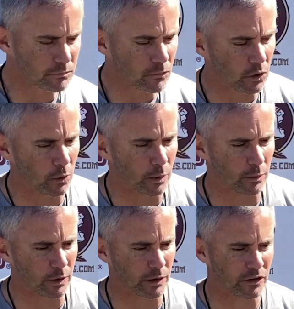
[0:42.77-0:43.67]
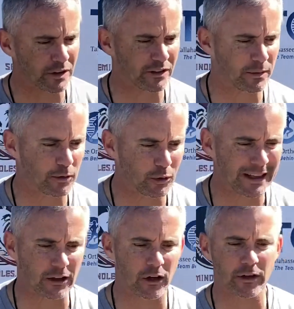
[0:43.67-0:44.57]
you know, we're going to see some
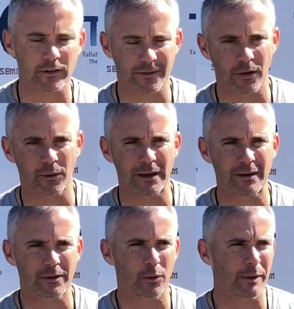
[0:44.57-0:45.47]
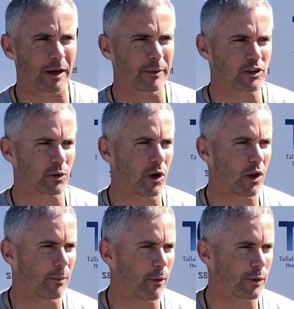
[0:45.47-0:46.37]
unique looks. So you know, we got to make sure we're
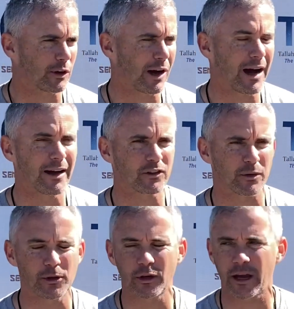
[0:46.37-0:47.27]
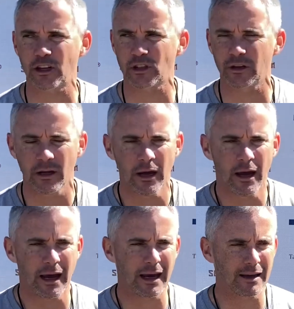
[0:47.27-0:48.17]
all on point with our eyes, communication,
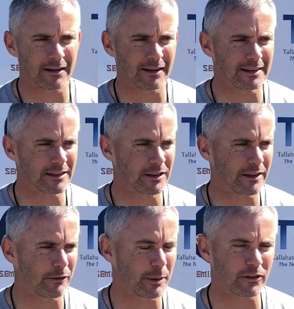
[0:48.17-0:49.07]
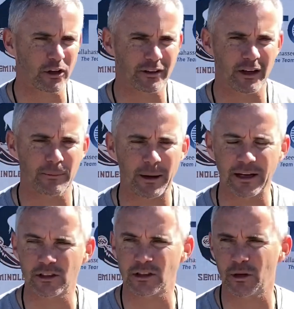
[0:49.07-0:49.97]
and that everybody's on the same
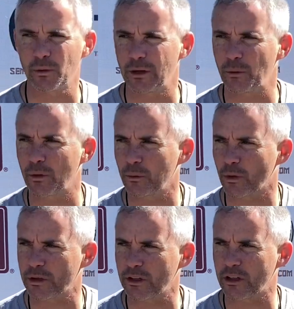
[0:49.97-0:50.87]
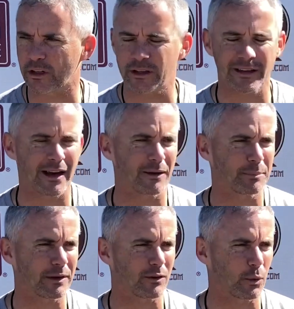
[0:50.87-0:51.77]
page. So we'll continue to clean that
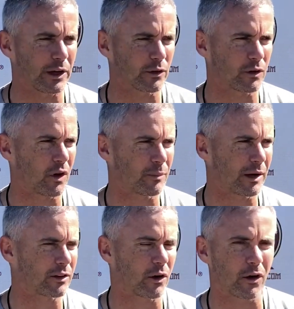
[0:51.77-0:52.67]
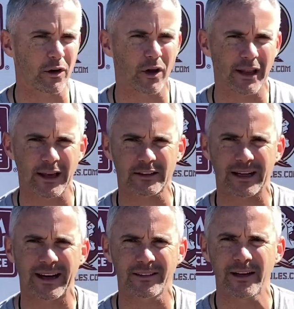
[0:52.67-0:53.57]
up as the week goes on. But I thought all in all, I liked the
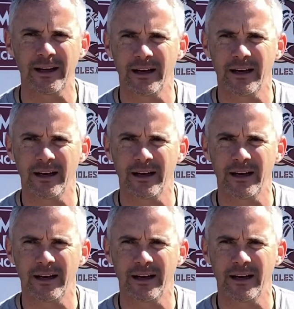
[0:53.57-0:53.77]
guys,